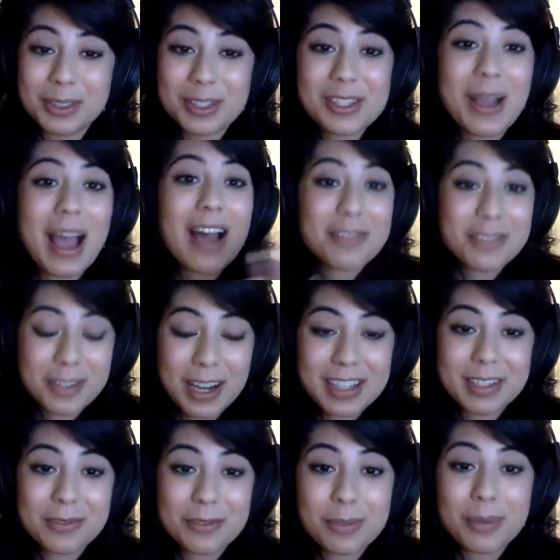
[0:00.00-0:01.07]
So after I
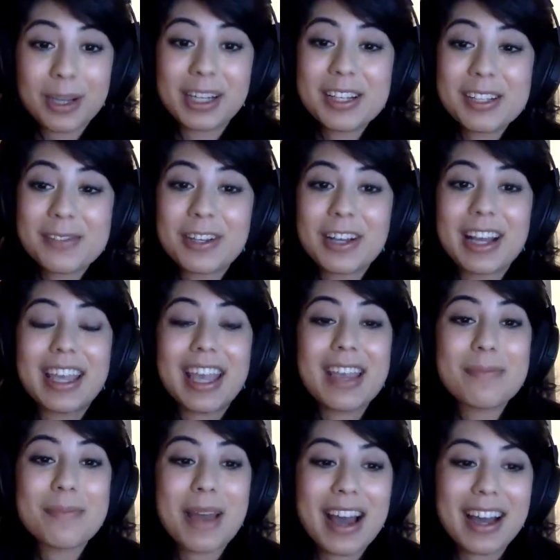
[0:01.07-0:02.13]
did Fulbright Israel, I
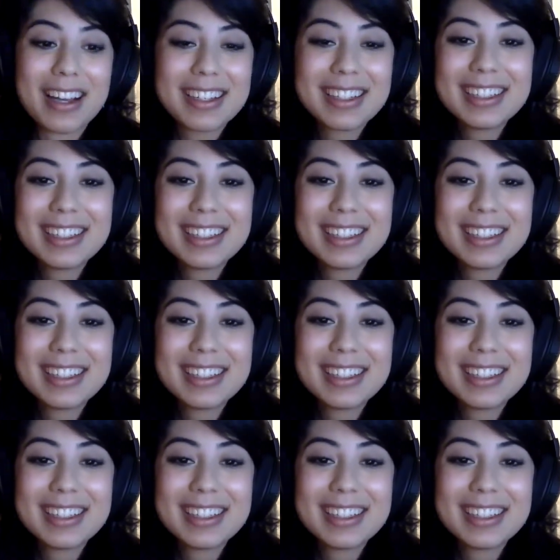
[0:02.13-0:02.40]
came back